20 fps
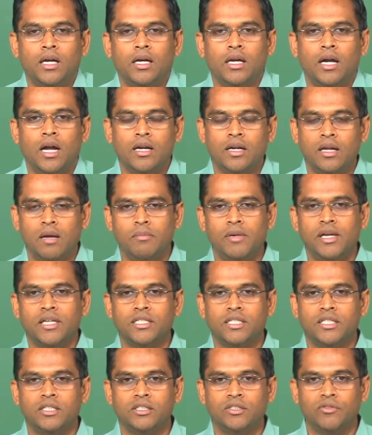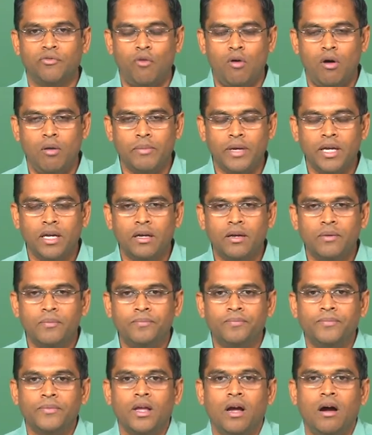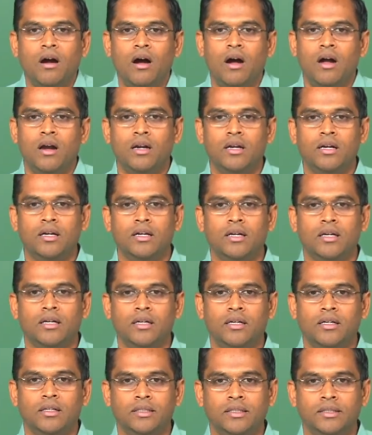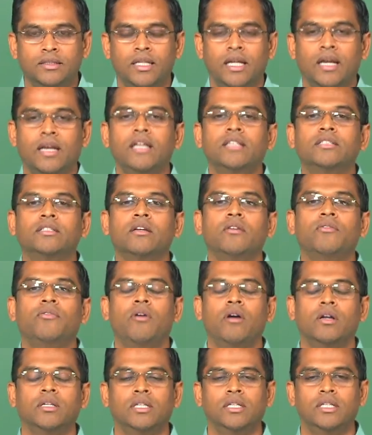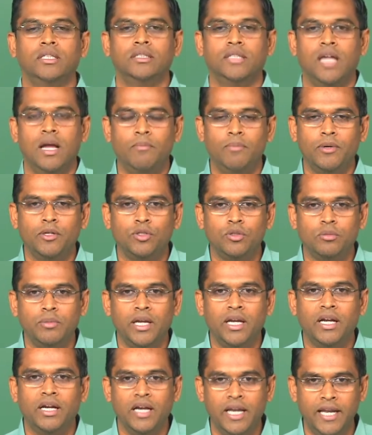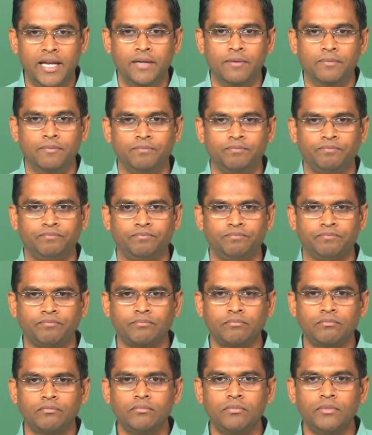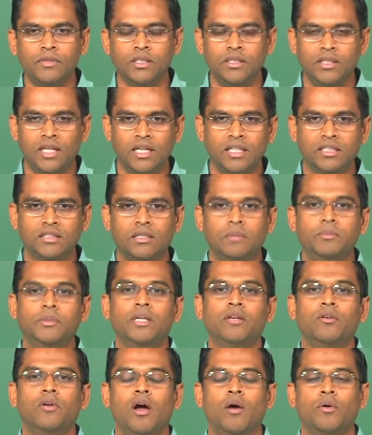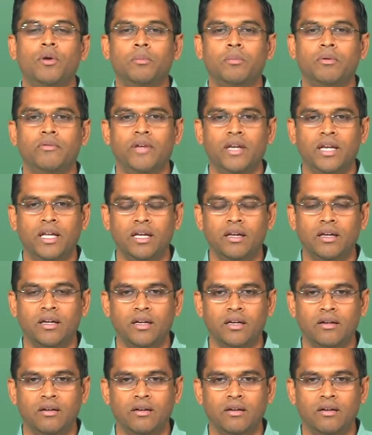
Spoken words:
contamination is forming and the reason for the sample to be clean. That is something you have to be very